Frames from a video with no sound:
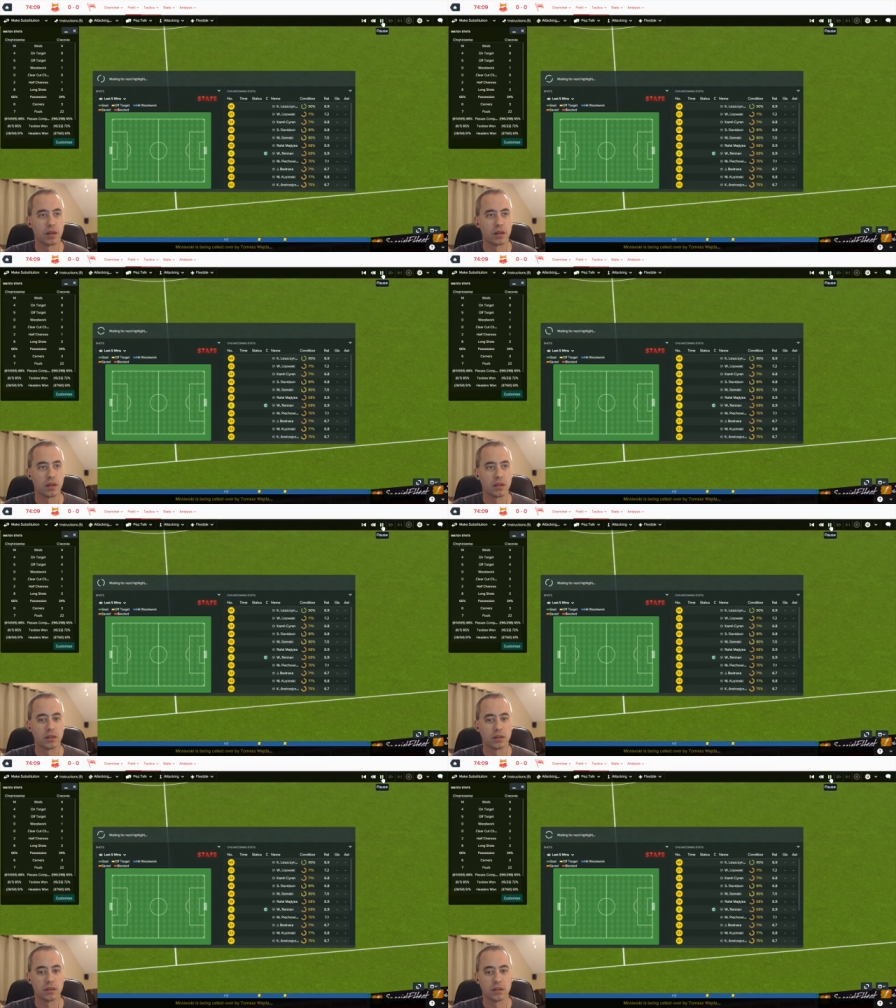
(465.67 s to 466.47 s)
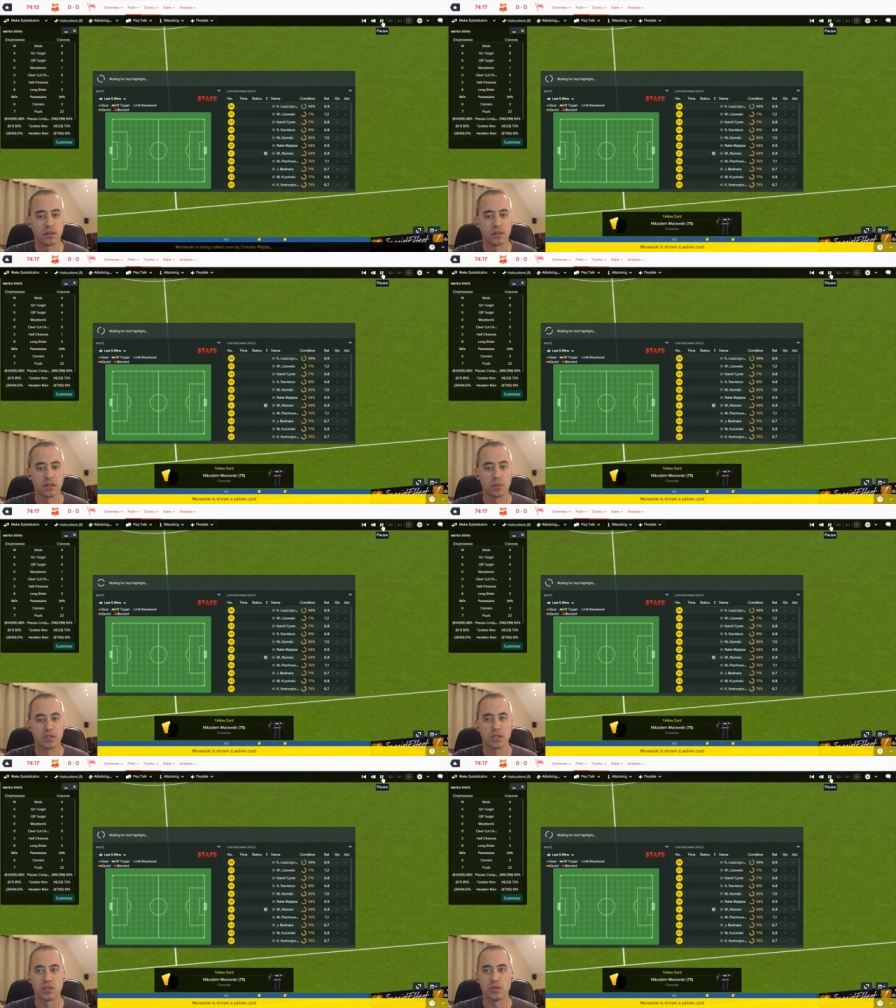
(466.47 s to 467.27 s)
a, a
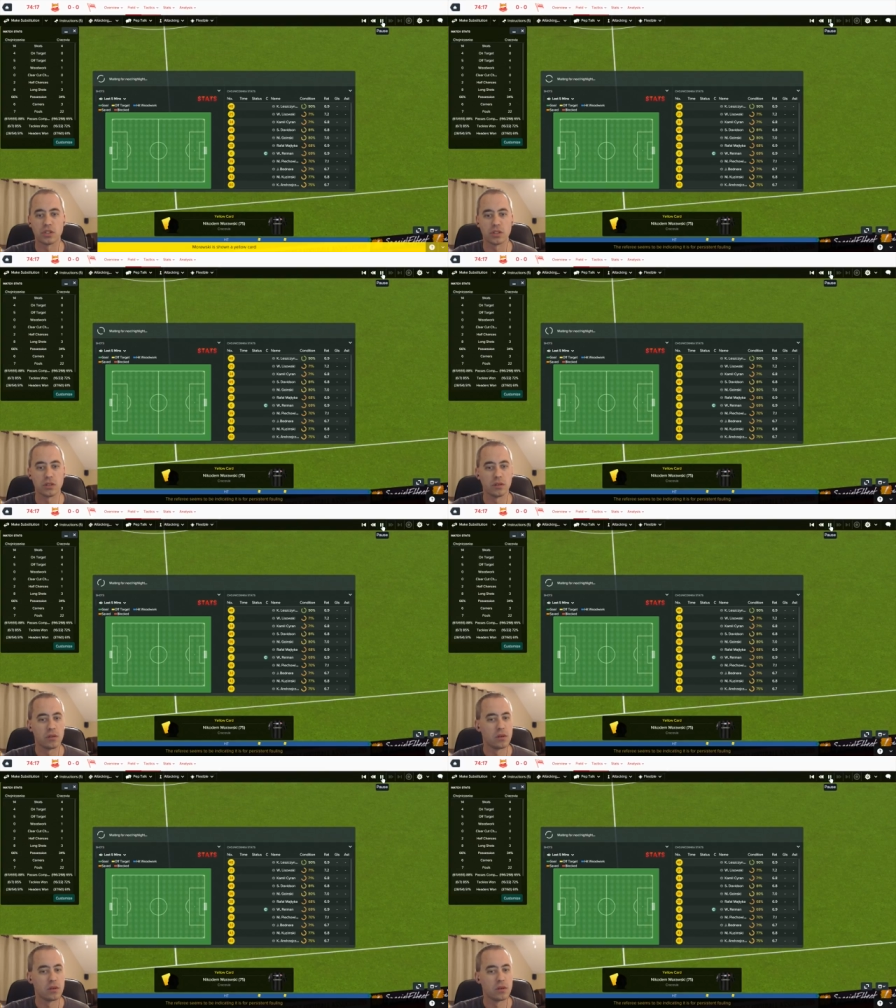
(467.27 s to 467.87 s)
substitution.